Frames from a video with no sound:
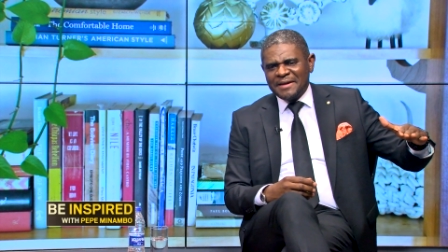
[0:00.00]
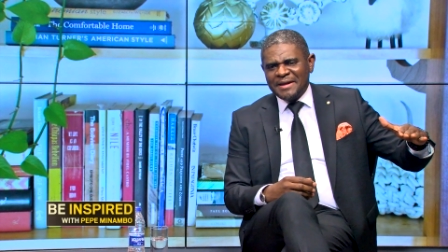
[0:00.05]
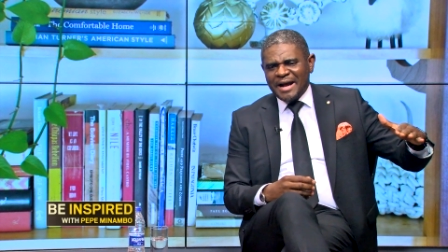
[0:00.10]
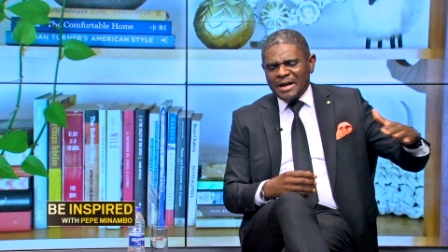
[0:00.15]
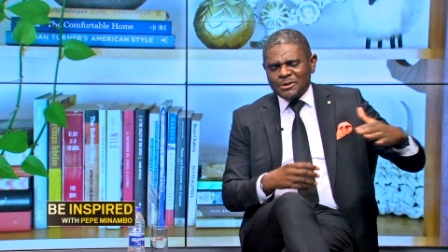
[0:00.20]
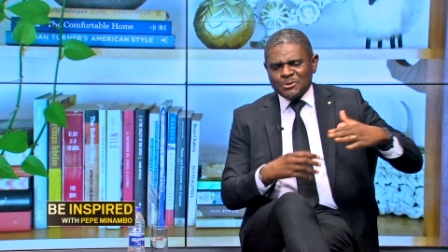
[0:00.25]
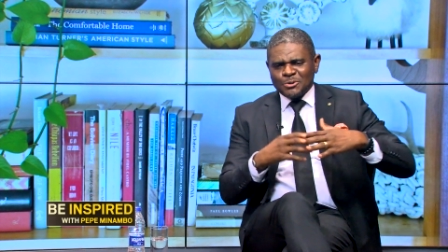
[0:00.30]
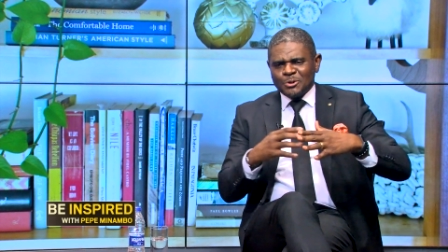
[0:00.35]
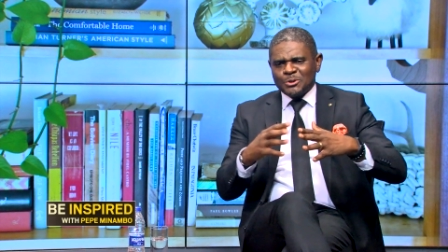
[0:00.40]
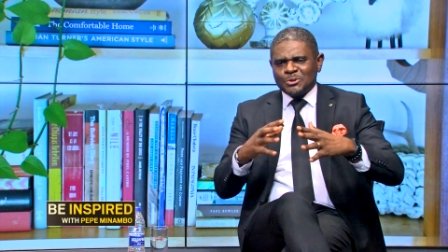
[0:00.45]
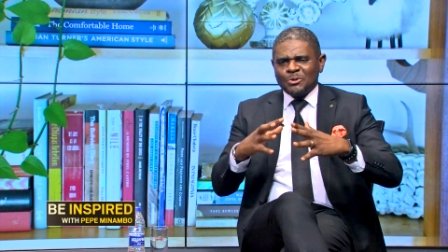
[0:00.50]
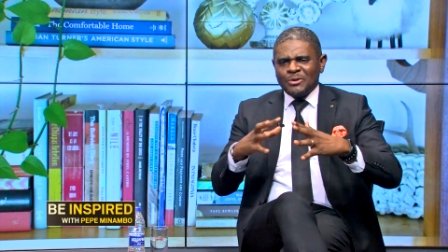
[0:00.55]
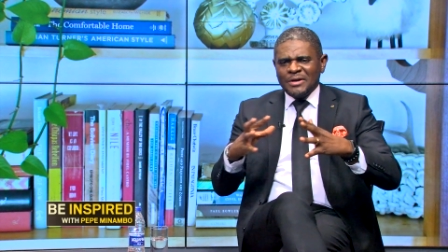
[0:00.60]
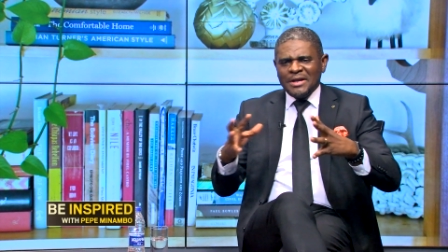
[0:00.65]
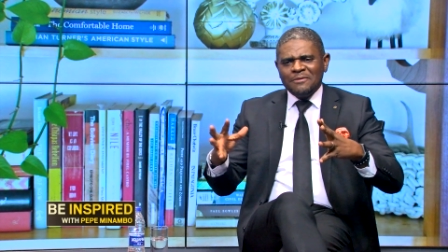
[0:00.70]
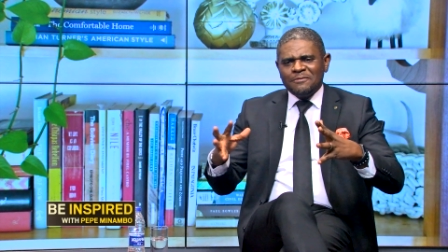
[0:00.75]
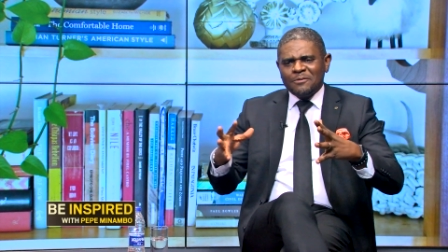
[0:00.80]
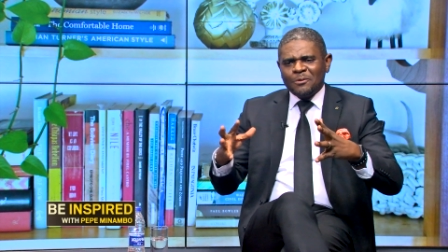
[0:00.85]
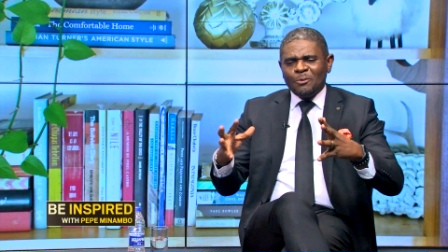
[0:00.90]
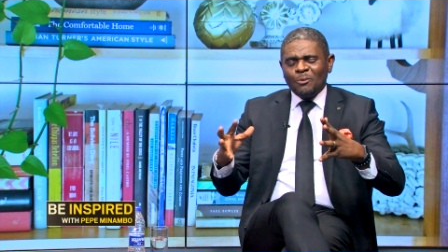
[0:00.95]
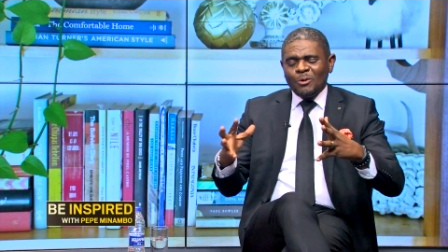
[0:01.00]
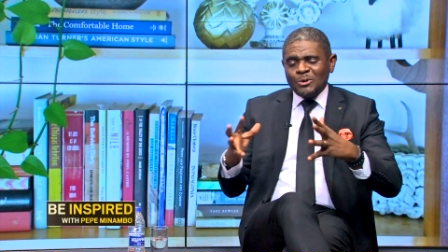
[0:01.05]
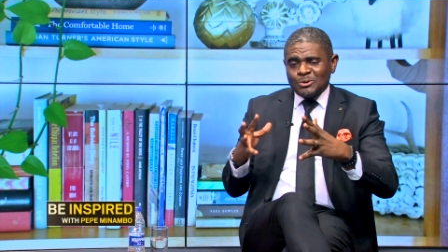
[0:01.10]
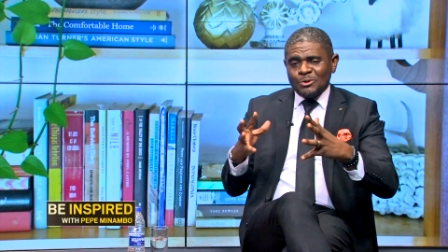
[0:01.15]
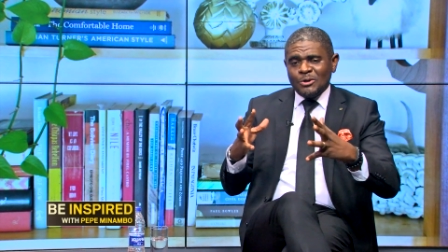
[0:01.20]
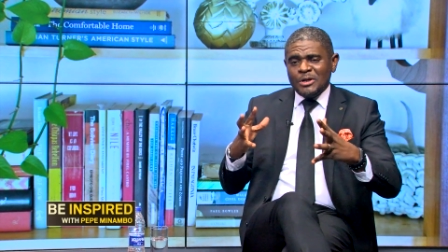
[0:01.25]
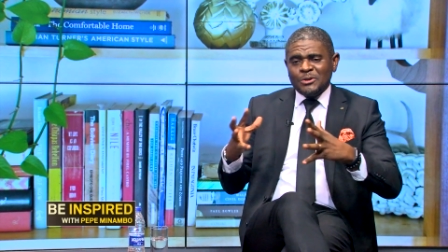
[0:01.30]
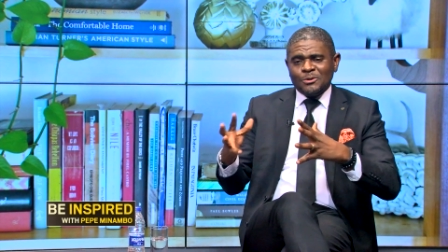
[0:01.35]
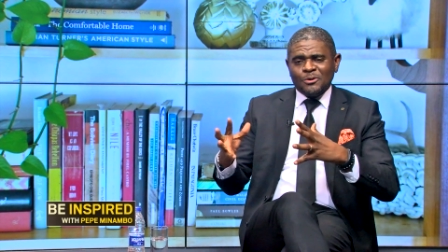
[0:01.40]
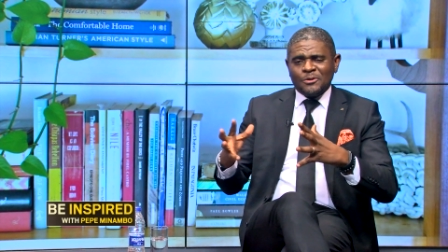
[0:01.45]
At social level, what's
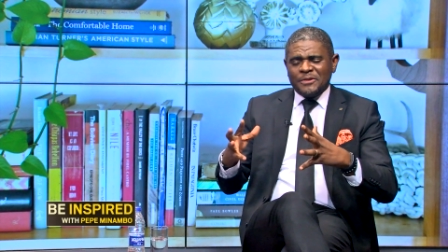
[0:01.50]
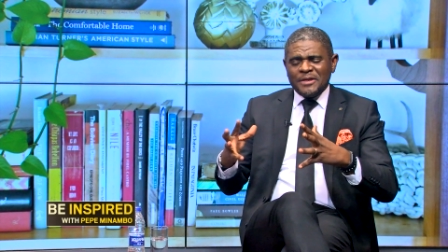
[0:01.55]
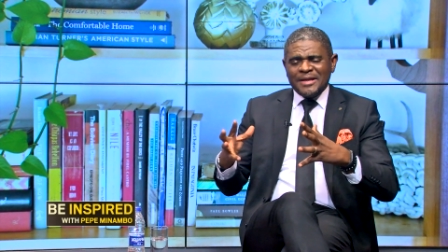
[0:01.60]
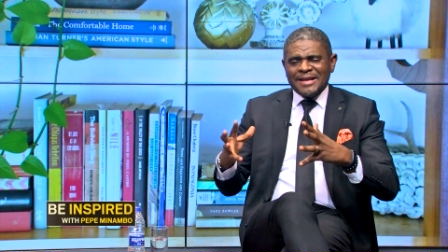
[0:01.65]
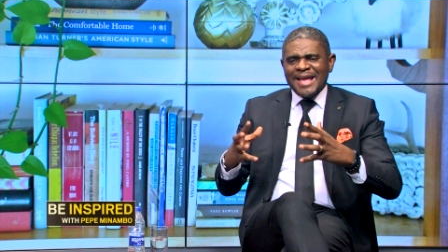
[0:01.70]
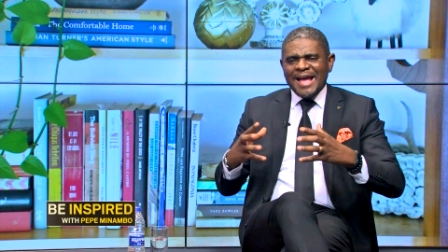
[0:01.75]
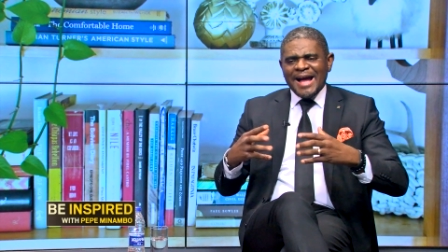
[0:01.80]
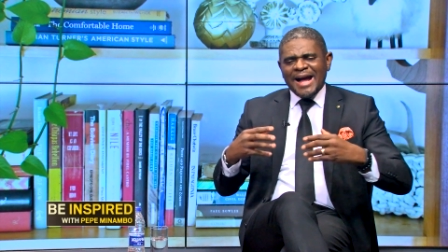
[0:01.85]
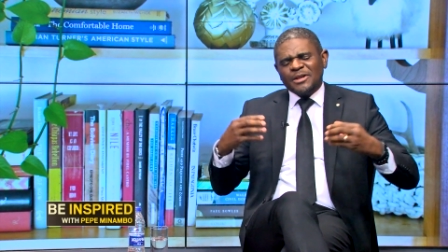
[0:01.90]
your little thing?